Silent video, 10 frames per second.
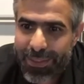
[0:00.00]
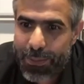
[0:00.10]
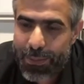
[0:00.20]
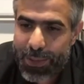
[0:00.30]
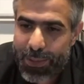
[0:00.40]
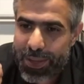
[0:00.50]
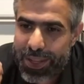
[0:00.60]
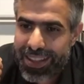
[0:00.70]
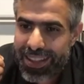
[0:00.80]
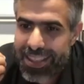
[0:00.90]

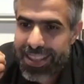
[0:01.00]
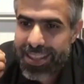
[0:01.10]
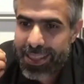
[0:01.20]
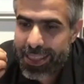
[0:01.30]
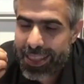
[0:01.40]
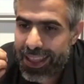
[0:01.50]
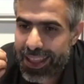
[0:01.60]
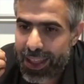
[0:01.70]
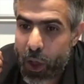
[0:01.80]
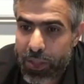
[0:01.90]
between
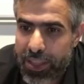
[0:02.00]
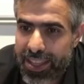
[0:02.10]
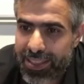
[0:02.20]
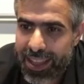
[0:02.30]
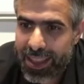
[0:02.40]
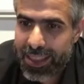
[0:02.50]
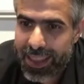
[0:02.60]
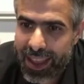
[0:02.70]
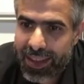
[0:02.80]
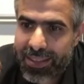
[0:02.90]
the audience and
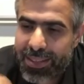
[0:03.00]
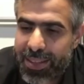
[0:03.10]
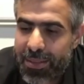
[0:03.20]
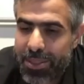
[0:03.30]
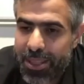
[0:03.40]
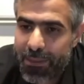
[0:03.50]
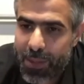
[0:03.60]
the artist himself.